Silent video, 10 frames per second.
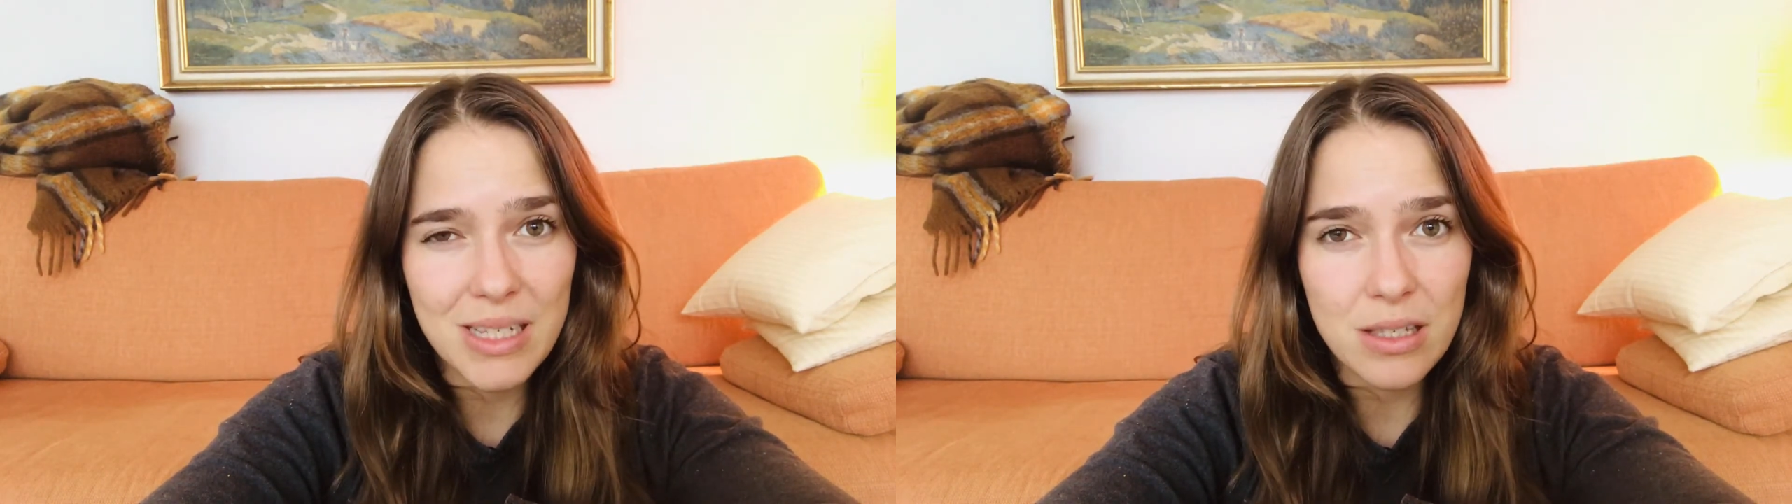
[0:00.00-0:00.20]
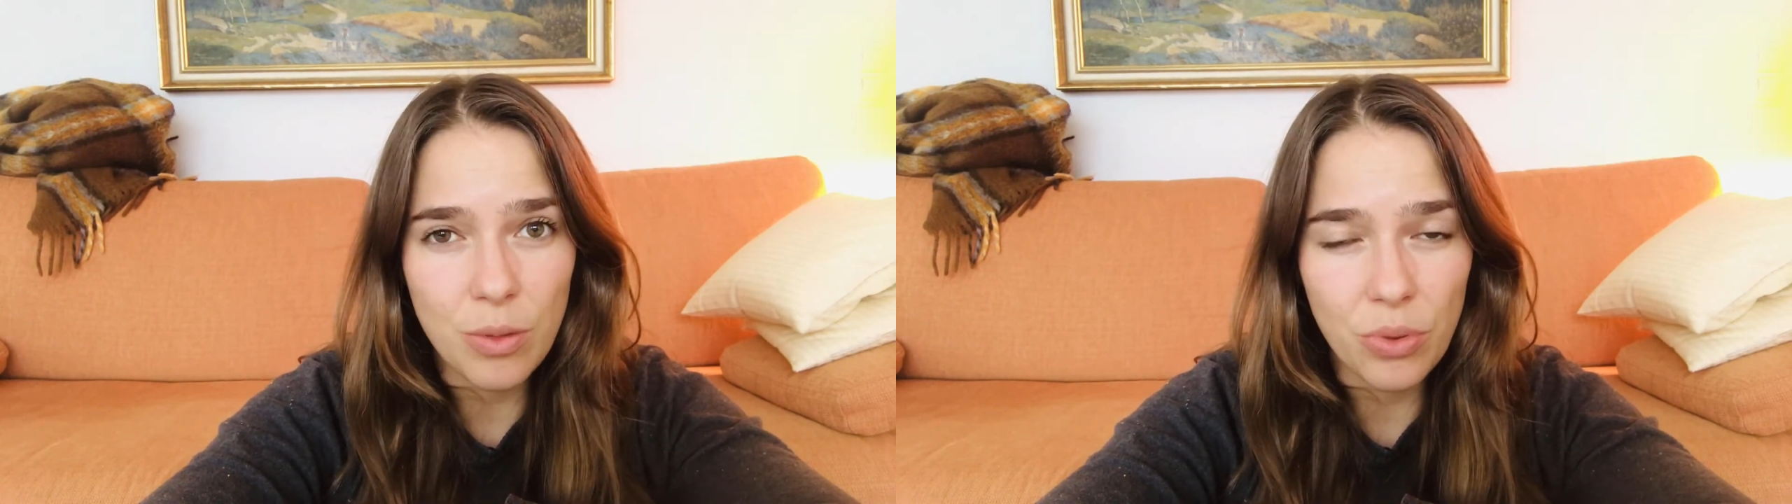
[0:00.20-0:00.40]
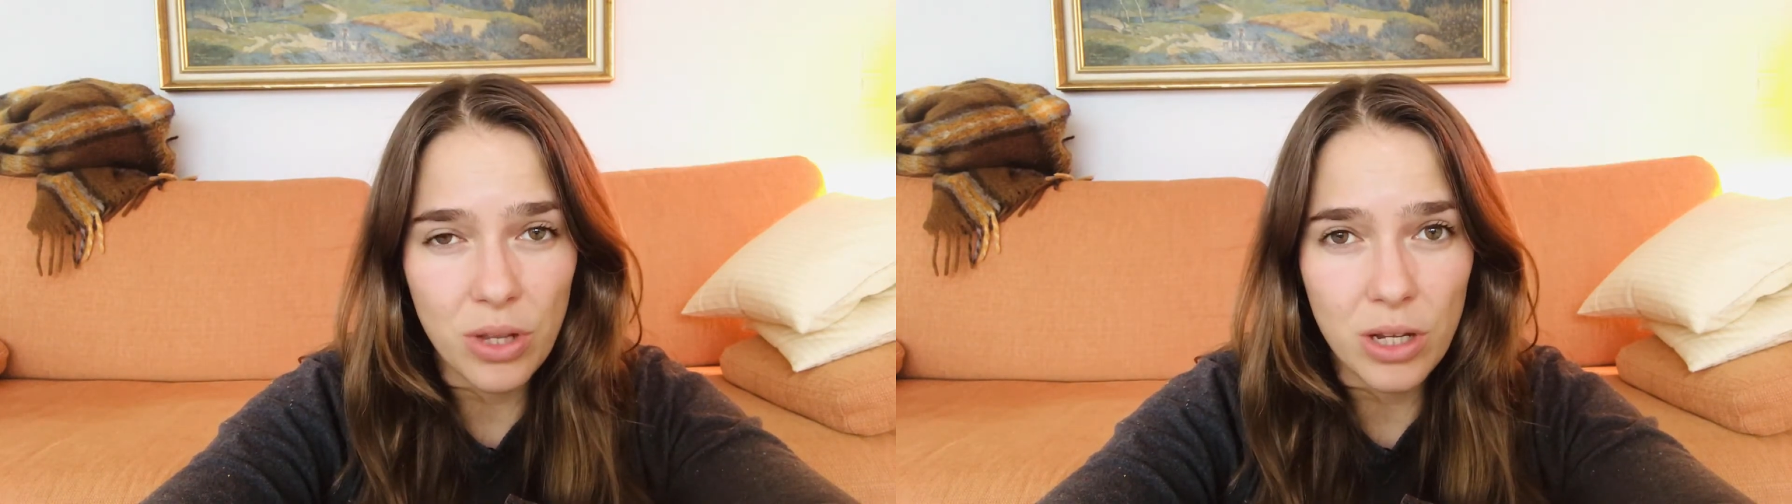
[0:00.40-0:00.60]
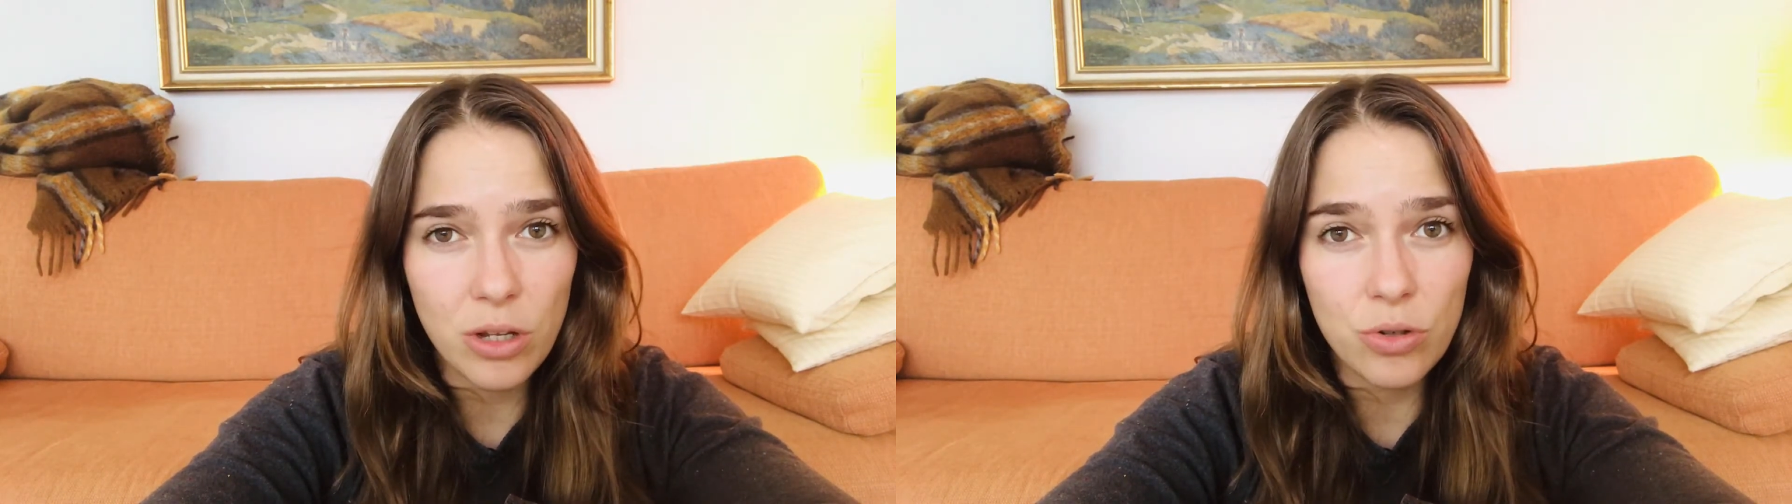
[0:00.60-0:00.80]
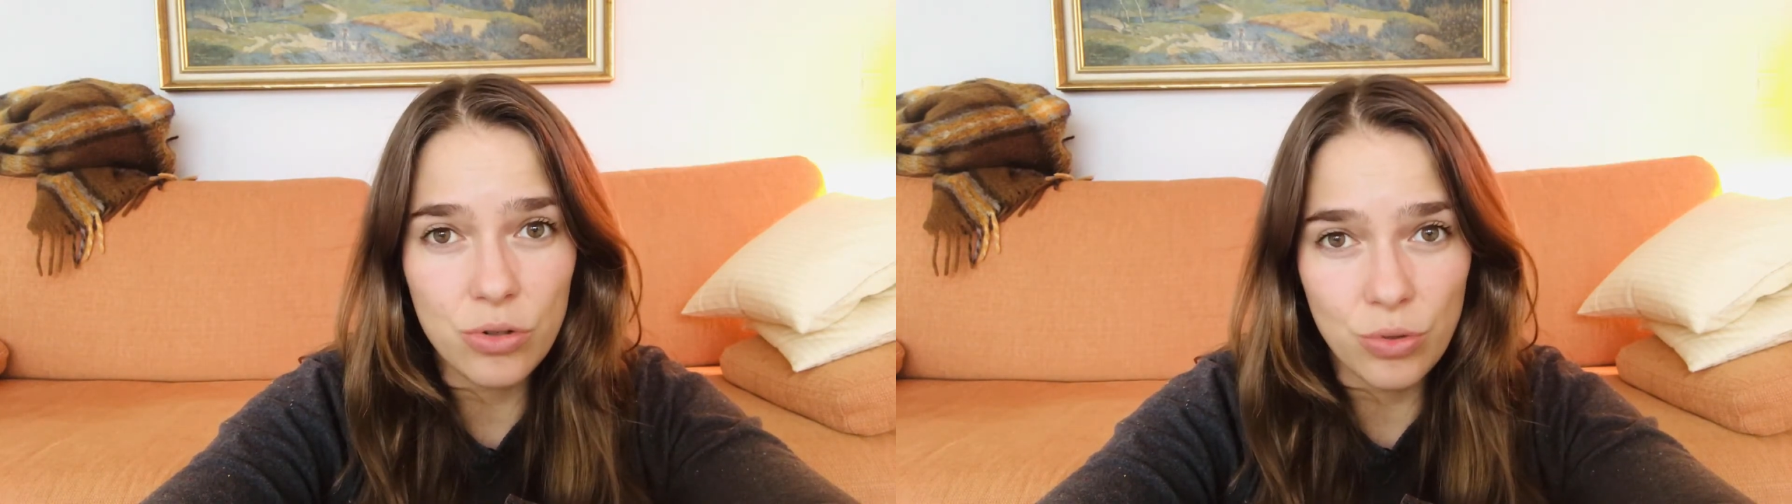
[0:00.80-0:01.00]
something
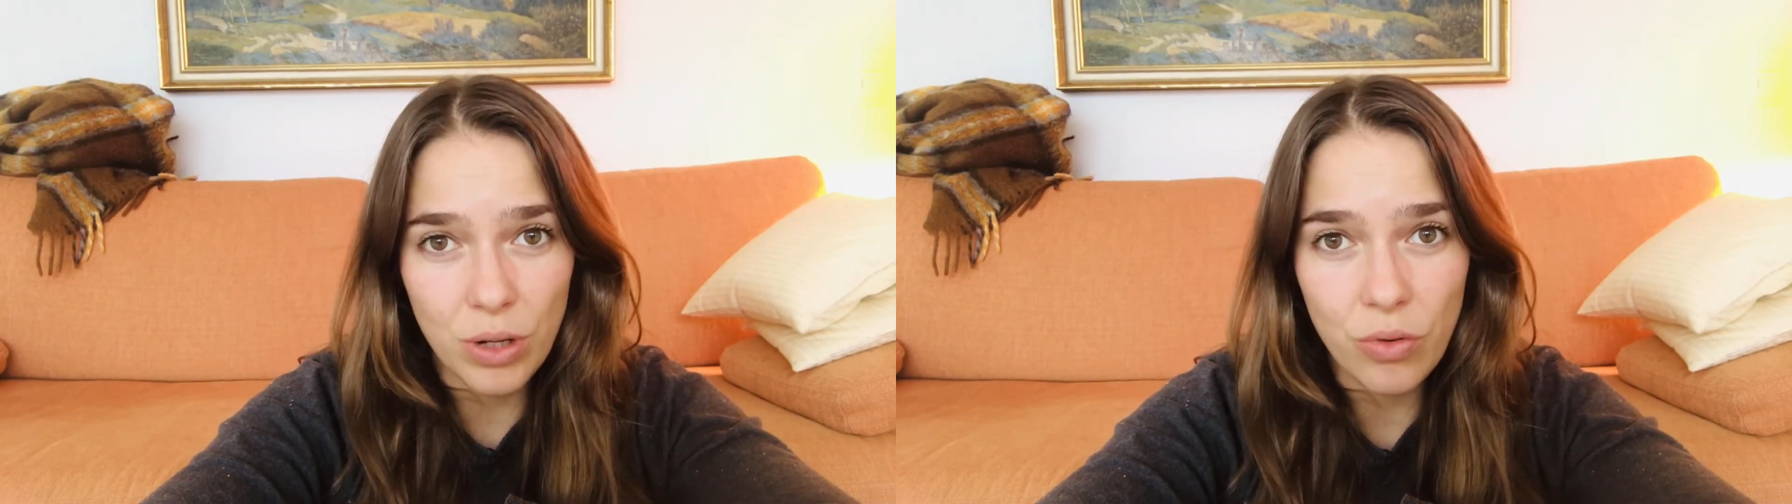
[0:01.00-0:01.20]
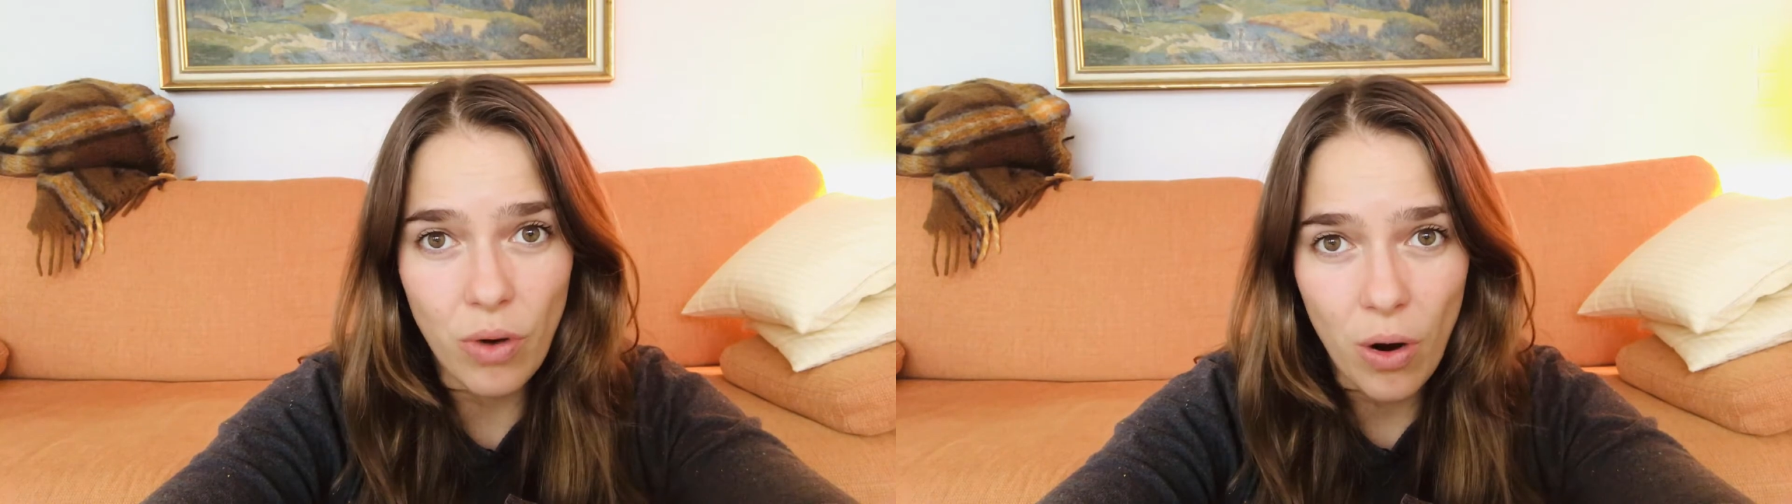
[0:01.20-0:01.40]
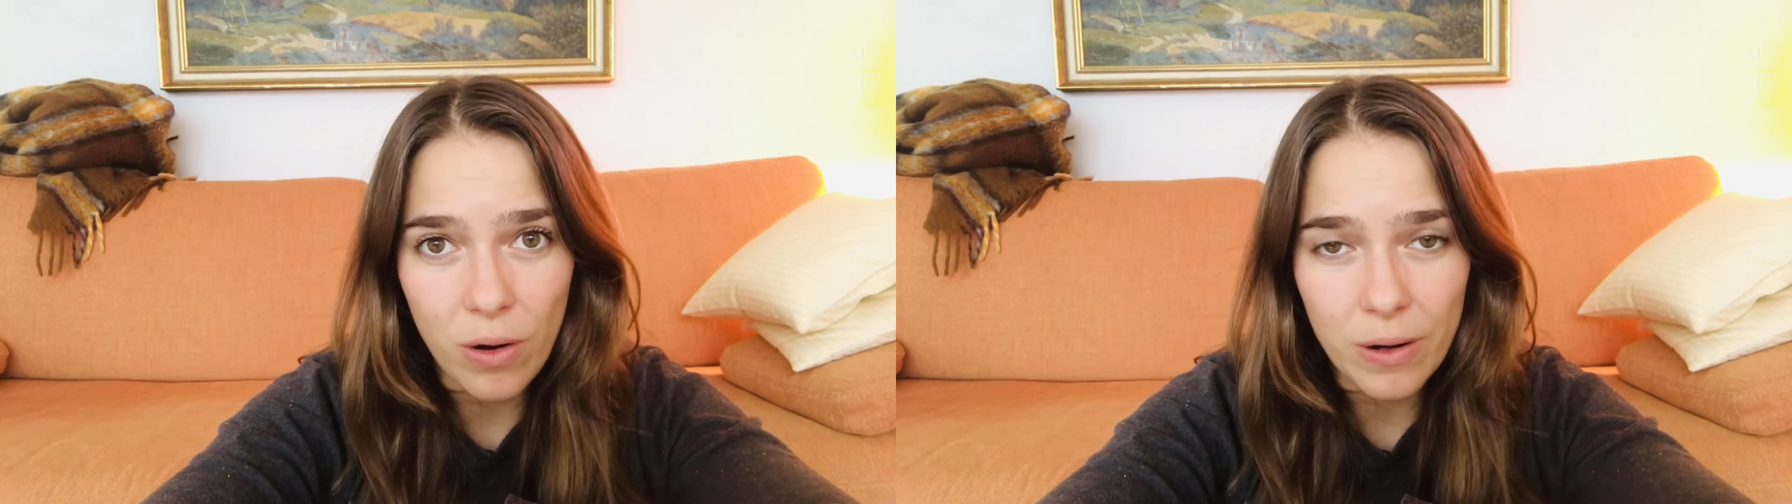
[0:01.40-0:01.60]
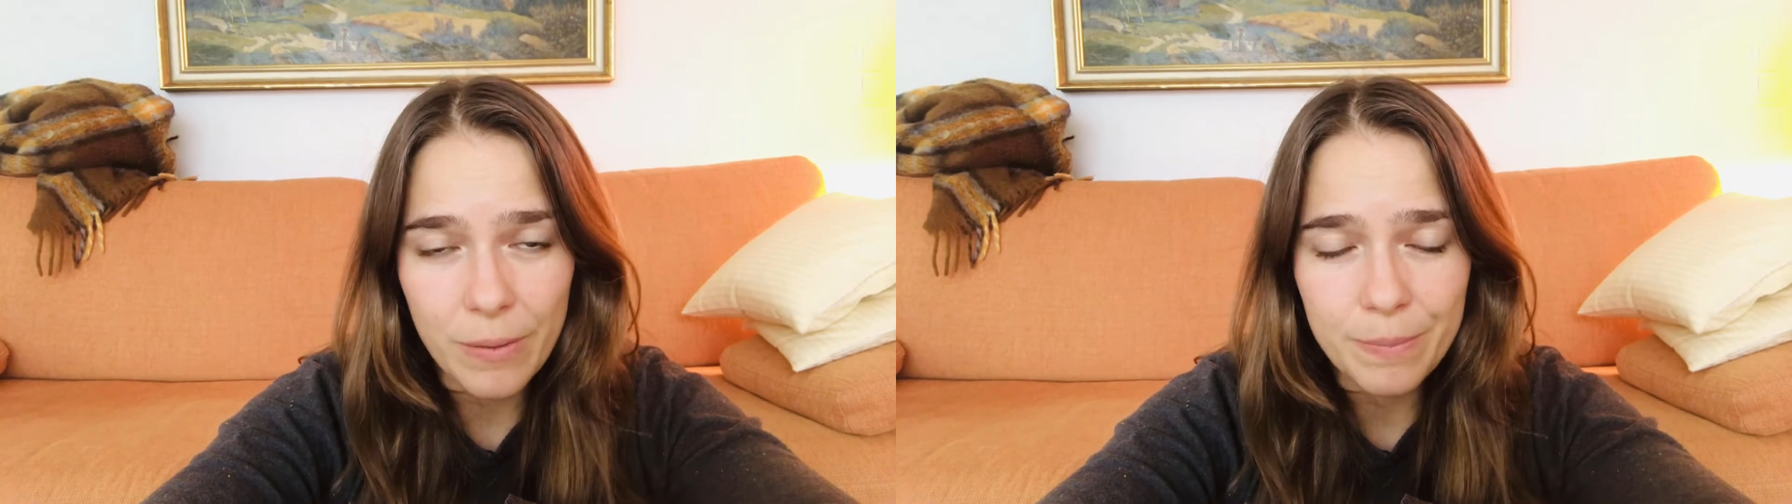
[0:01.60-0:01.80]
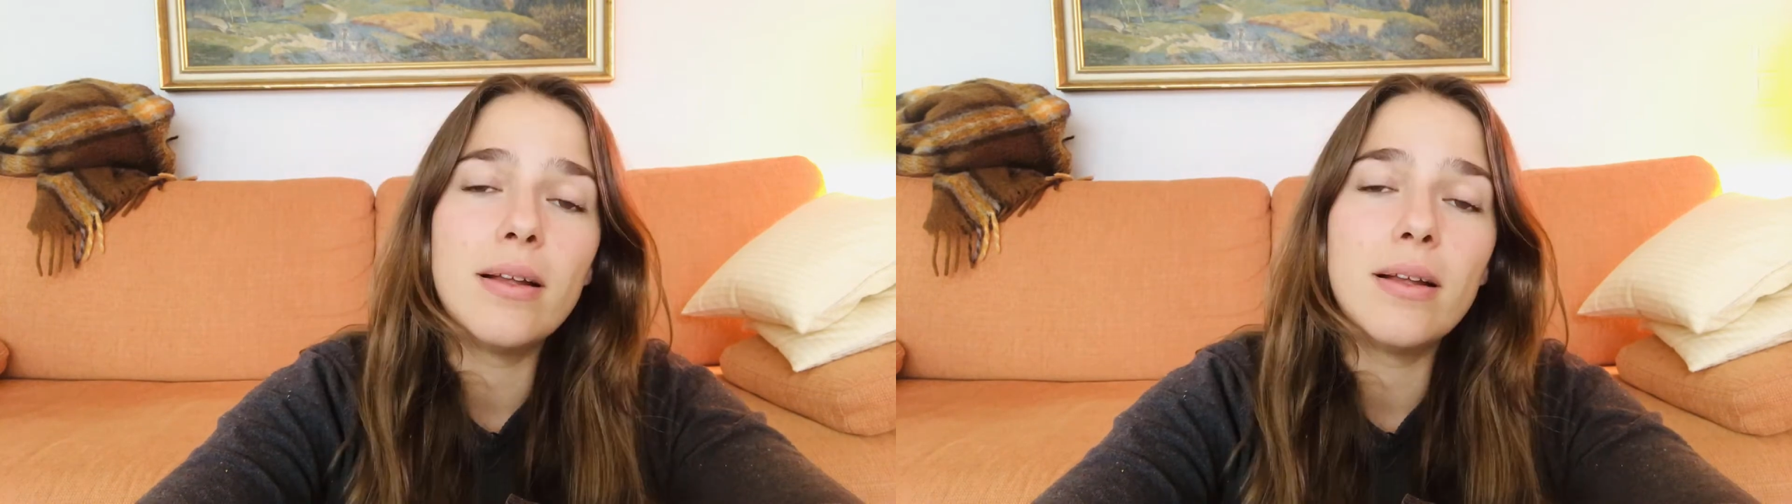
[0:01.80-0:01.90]
you're doing wrong.